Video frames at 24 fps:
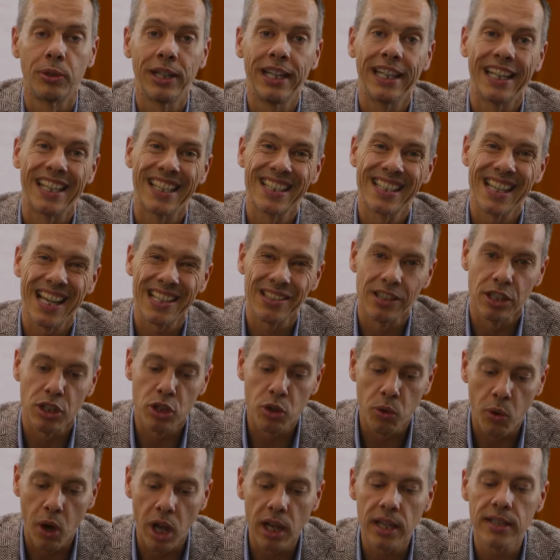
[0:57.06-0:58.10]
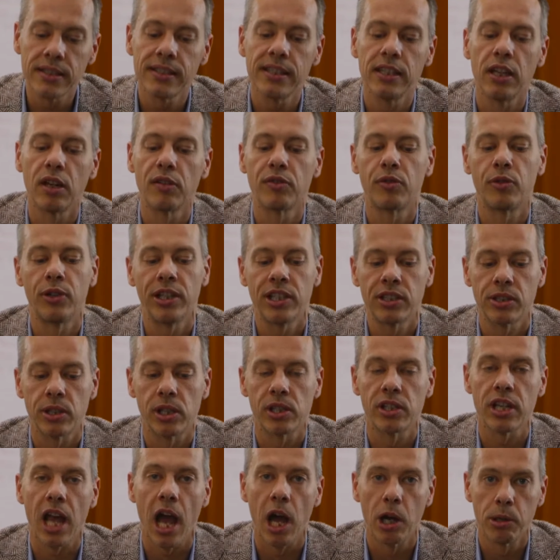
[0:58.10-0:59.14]
really assess the quality of
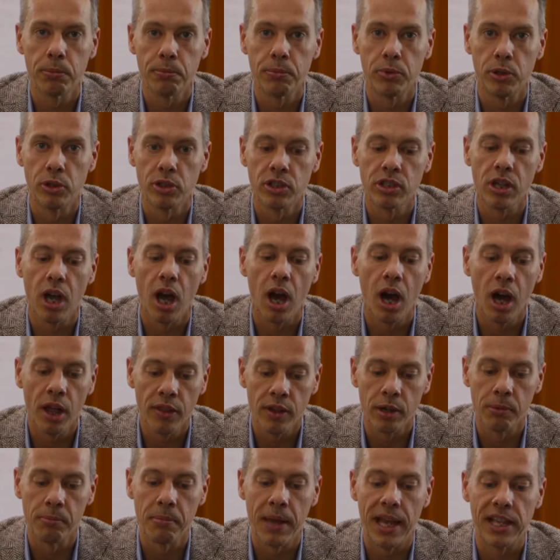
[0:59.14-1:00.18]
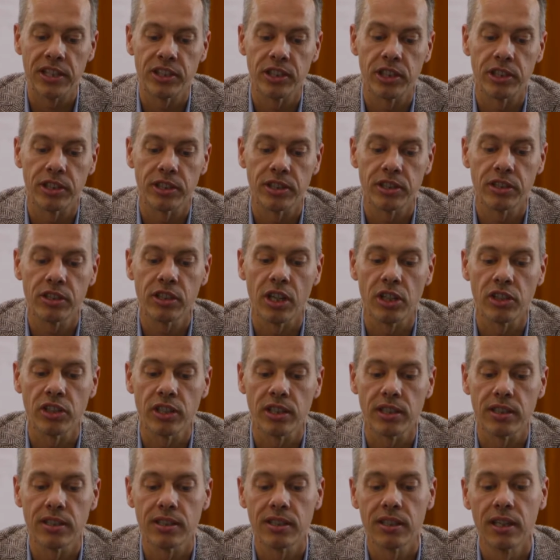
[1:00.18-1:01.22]
research outputs, other measures such
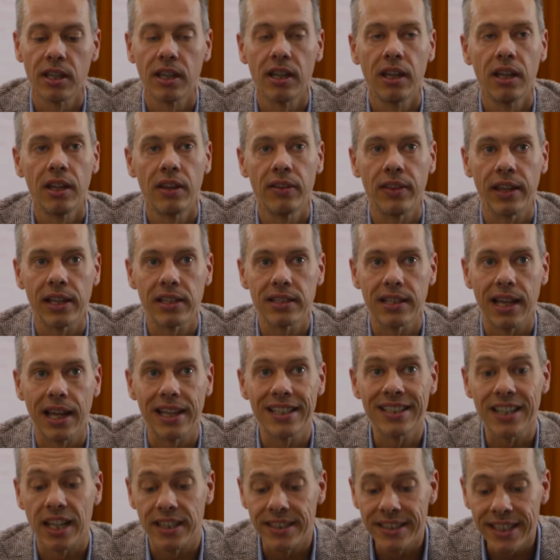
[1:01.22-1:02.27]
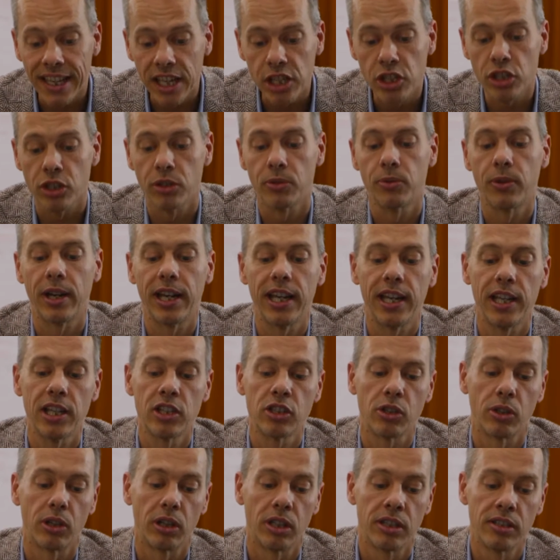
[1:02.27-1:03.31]
as things like citation
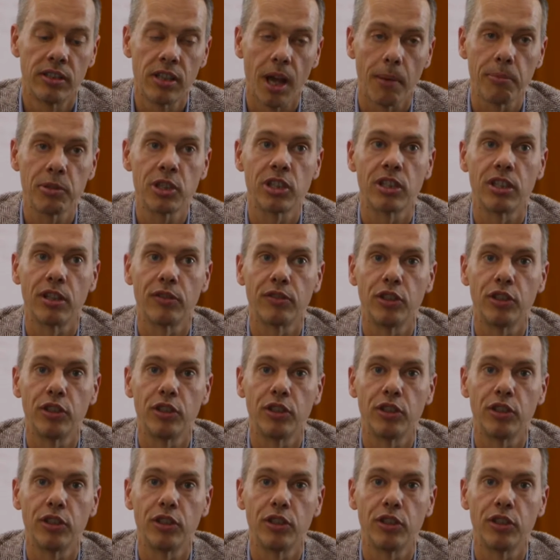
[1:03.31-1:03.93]
rates or adoption